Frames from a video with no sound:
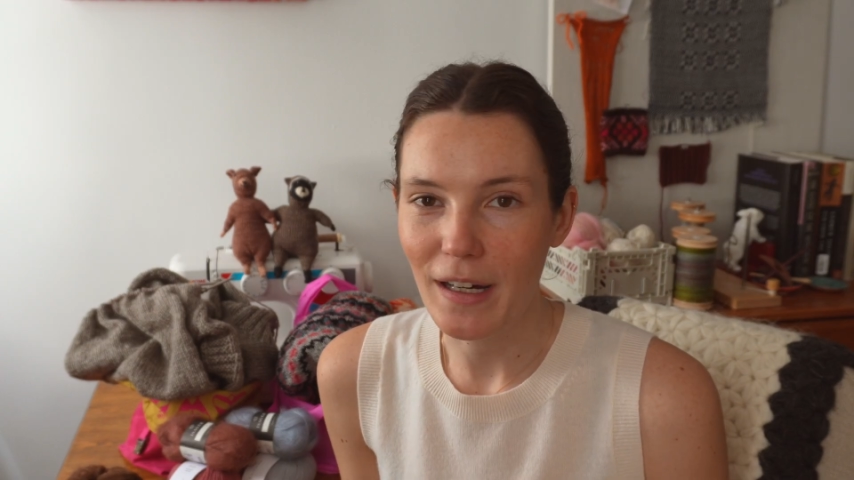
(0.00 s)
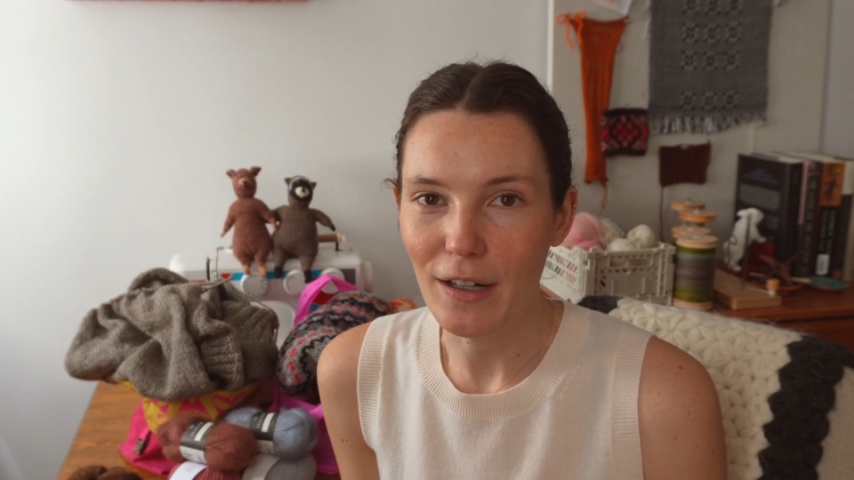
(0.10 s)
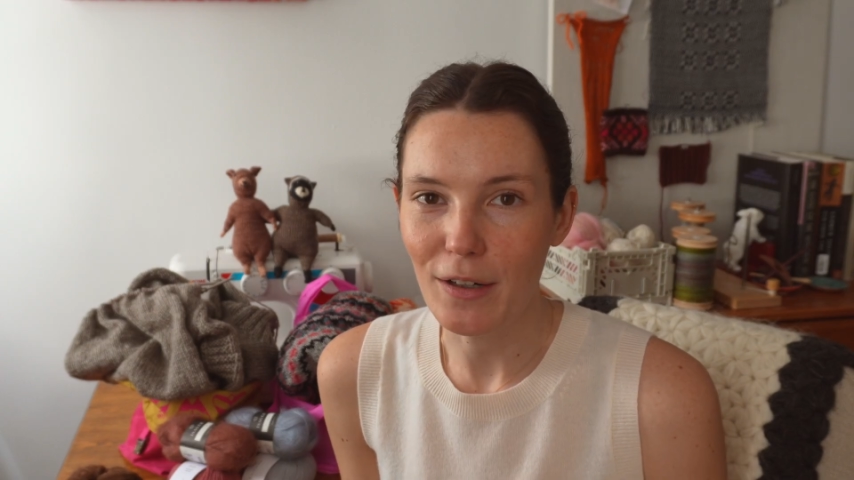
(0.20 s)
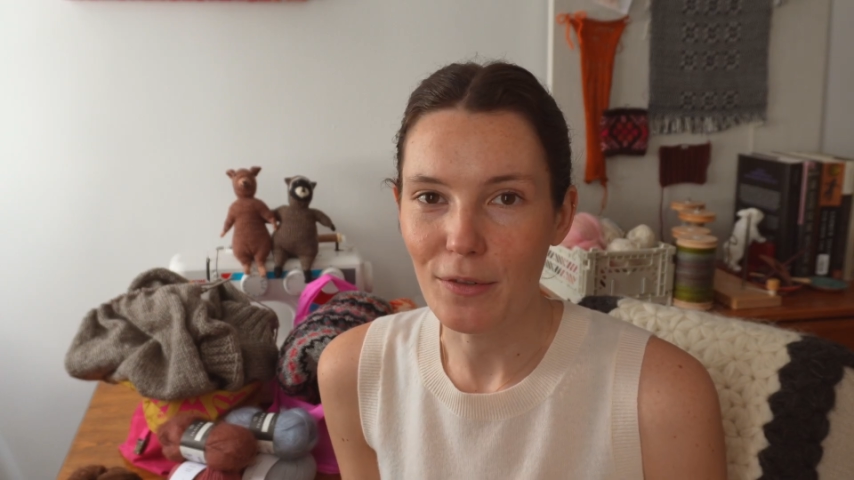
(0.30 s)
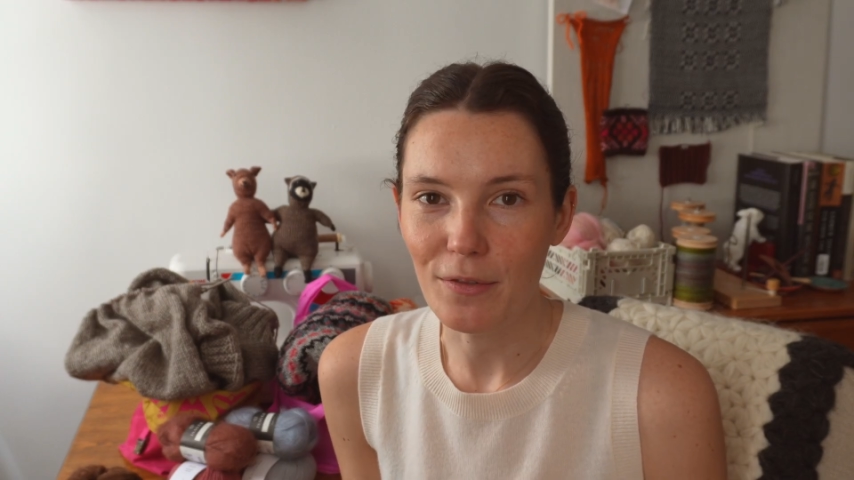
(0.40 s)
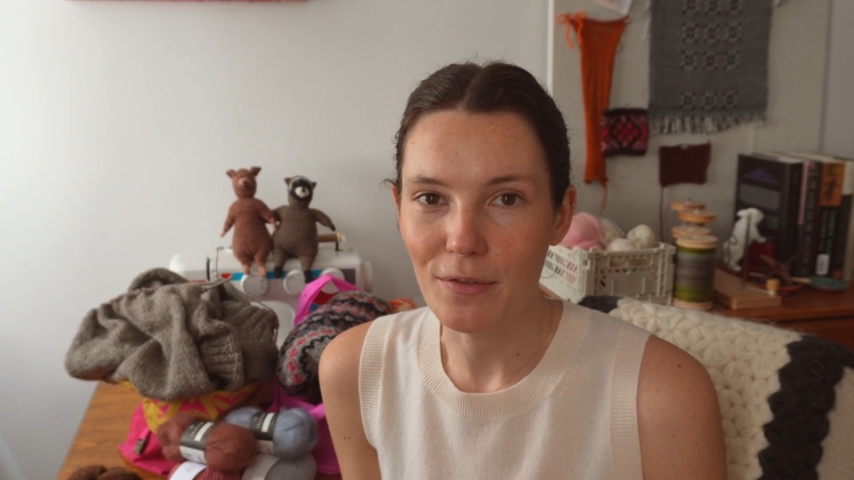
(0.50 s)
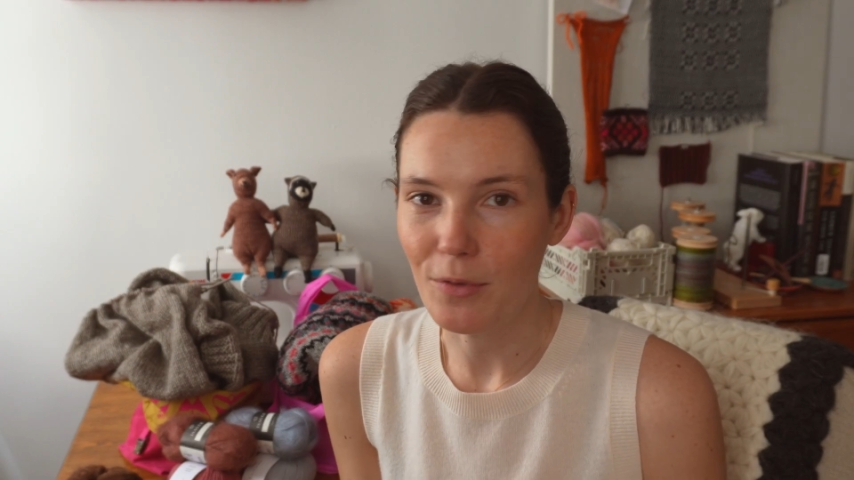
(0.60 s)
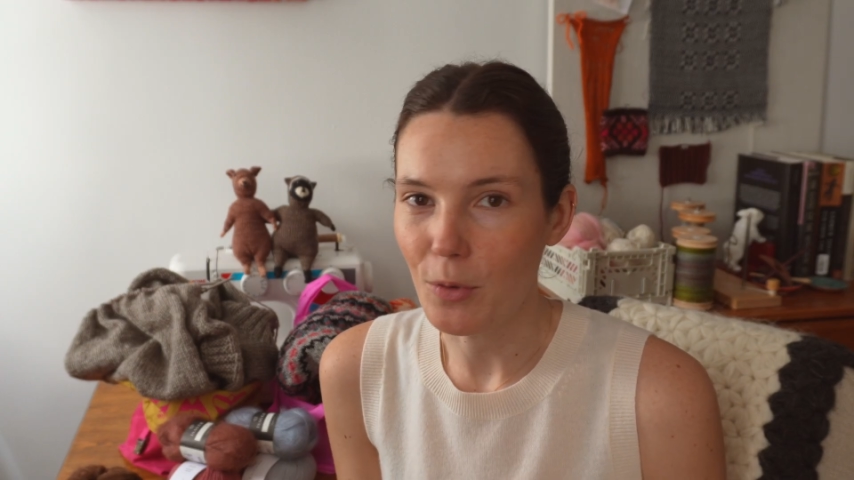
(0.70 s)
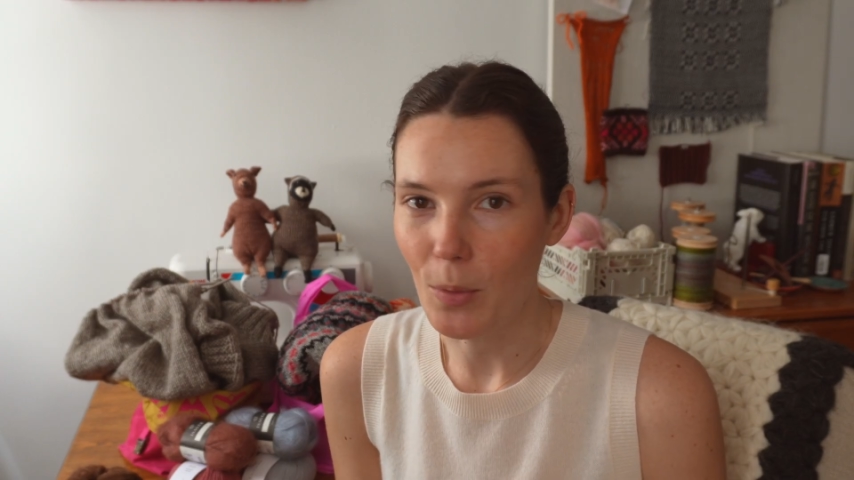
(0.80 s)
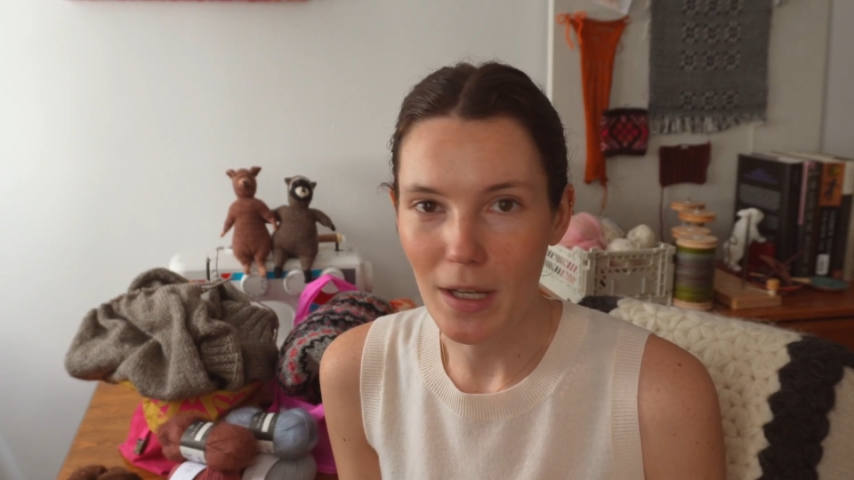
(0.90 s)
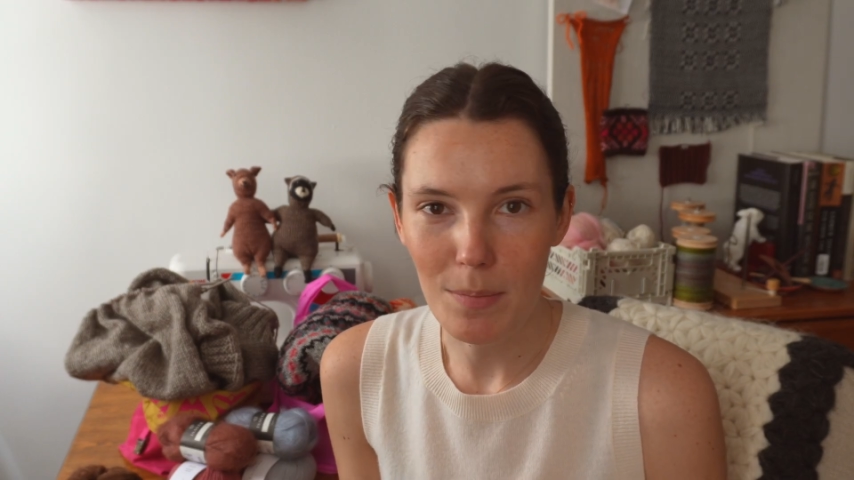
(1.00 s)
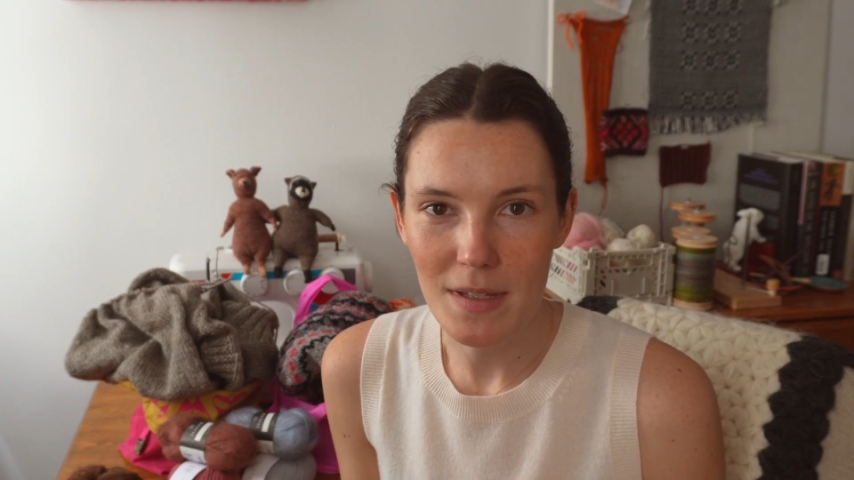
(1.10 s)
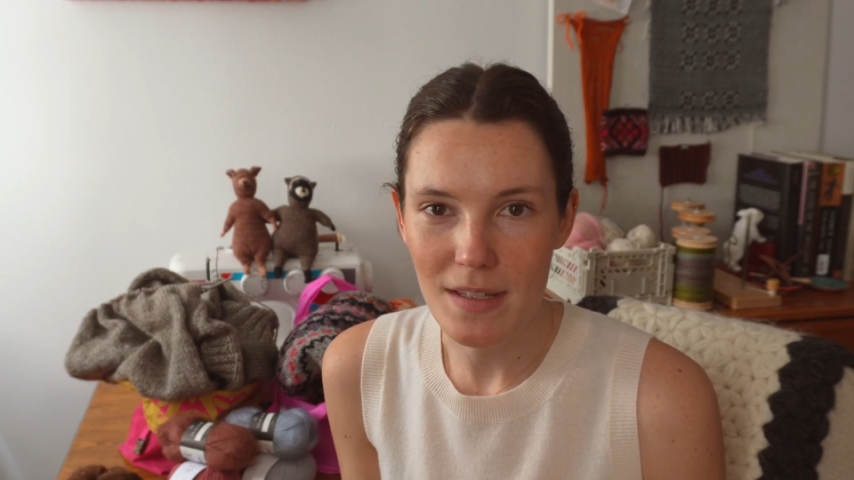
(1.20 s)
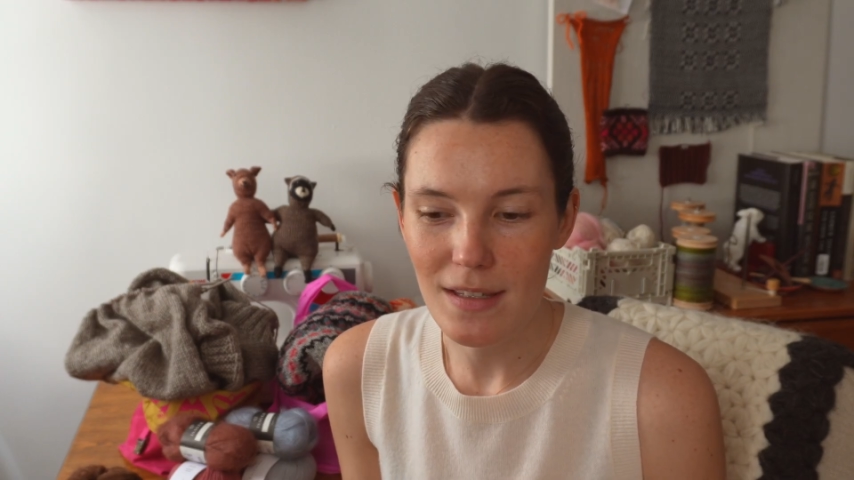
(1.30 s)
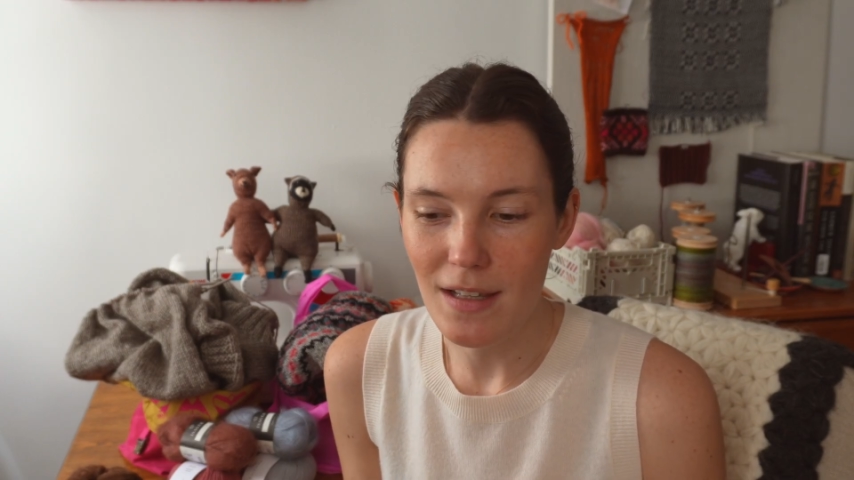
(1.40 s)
of whips,